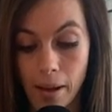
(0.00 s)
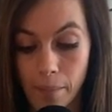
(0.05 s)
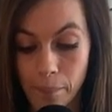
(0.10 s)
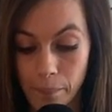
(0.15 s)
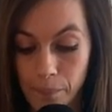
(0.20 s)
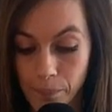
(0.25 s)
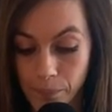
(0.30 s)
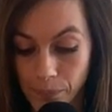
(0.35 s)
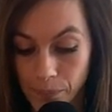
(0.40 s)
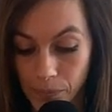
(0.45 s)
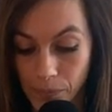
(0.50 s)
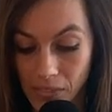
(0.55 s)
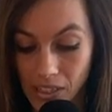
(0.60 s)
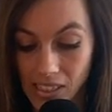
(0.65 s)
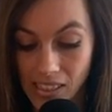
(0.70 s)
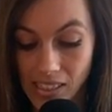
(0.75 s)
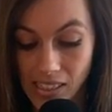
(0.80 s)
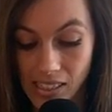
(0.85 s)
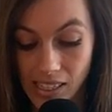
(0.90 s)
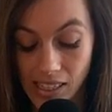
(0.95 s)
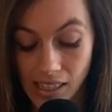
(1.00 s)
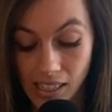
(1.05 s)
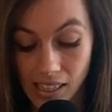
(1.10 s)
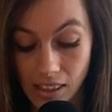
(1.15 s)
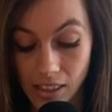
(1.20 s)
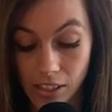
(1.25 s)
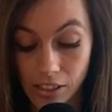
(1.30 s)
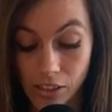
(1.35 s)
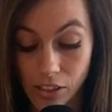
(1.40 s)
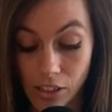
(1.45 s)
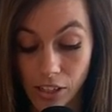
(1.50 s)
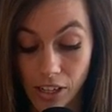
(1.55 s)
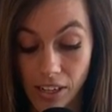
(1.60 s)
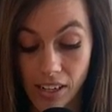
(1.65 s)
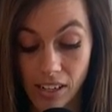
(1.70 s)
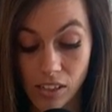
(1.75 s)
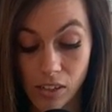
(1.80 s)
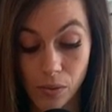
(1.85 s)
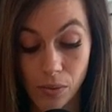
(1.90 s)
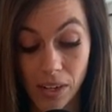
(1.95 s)
Um, see that they're
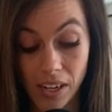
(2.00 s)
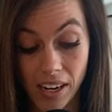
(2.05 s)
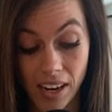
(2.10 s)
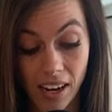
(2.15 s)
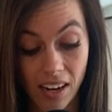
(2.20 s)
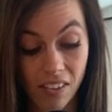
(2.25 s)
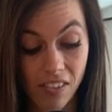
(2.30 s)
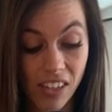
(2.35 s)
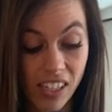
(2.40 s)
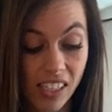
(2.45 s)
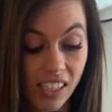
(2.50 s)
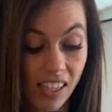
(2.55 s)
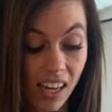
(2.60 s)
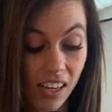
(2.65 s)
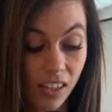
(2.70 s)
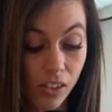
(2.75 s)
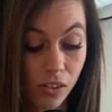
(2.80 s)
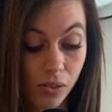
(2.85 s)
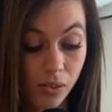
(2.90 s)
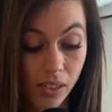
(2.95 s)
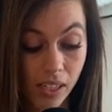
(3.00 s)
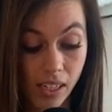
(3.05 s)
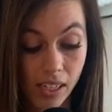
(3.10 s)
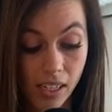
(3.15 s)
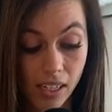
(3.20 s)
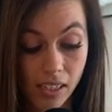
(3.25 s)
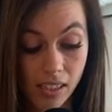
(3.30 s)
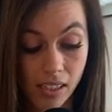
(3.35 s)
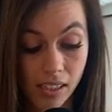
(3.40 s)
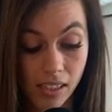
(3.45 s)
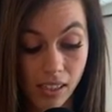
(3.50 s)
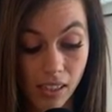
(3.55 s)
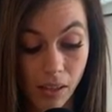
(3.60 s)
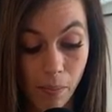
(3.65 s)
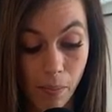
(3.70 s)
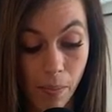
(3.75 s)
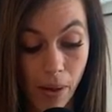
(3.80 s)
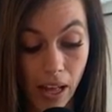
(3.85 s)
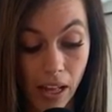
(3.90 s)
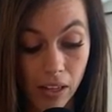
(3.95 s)
starting to wear kind of accessories,
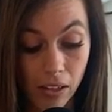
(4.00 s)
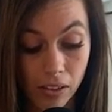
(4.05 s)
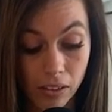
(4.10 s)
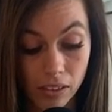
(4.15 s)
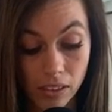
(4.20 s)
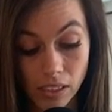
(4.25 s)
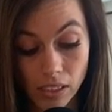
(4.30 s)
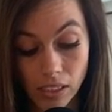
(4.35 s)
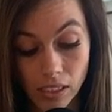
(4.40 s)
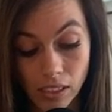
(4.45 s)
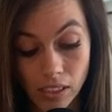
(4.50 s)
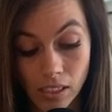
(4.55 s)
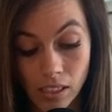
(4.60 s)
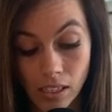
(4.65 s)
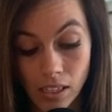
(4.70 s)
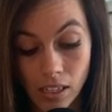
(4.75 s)
belts.